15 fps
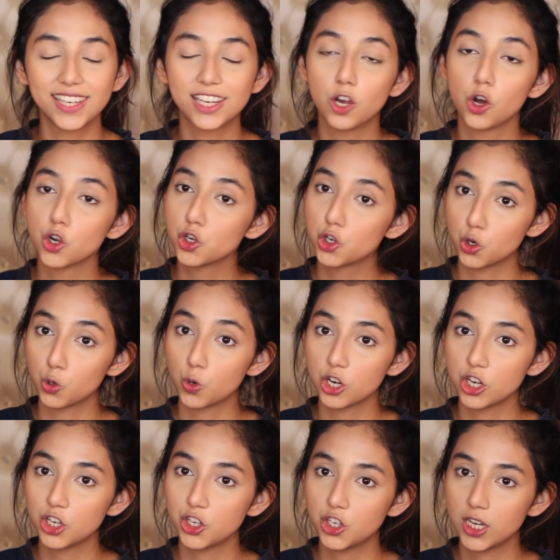the
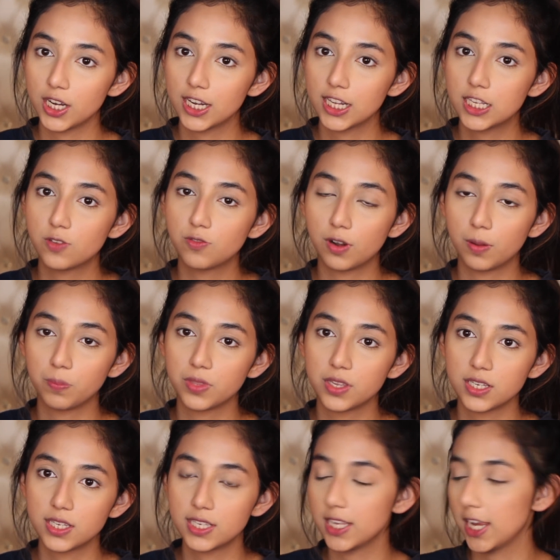contour shades from
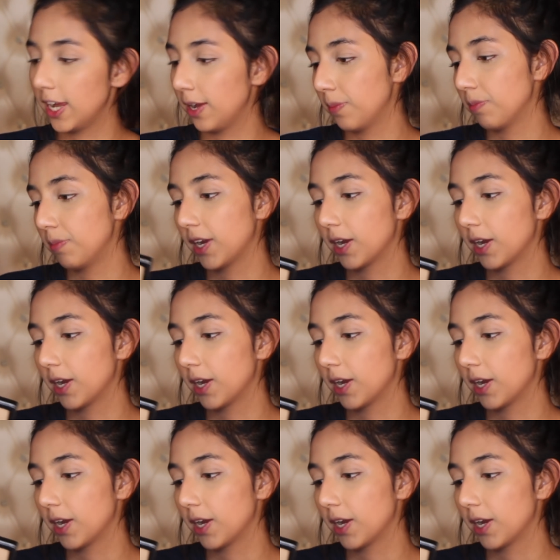the same